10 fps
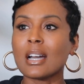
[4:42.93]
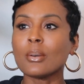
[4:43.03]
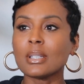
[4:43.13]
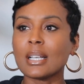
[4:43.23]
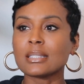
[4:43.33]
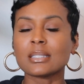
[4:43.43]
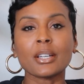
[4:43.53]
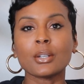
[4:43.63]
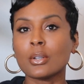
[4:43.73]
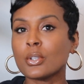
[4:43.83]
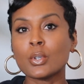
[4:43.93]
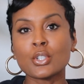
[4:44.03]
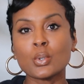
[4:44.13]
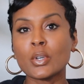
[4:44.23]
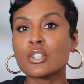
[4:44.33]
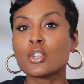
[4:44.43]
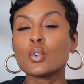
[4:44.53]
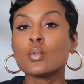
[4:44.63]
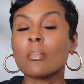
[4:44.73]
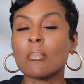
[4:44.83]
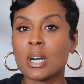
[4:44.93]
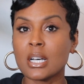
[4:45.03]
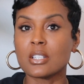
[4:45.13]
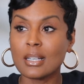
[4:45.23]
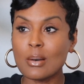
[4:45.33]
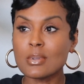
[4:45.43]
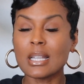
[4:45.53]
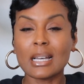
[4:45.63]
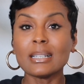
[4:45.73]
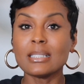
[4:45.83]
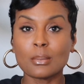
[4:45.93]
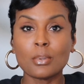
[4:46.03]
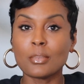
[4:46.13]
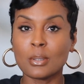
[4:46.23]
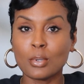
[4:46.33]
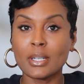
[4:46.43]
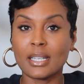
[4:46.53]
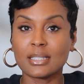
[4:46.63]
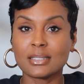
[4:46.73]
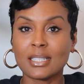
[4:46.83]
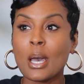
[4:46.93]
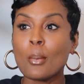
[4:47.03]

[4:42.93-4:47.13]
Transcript: I realized like, girl, you were doing too much. I was like, I need to pump the brakes.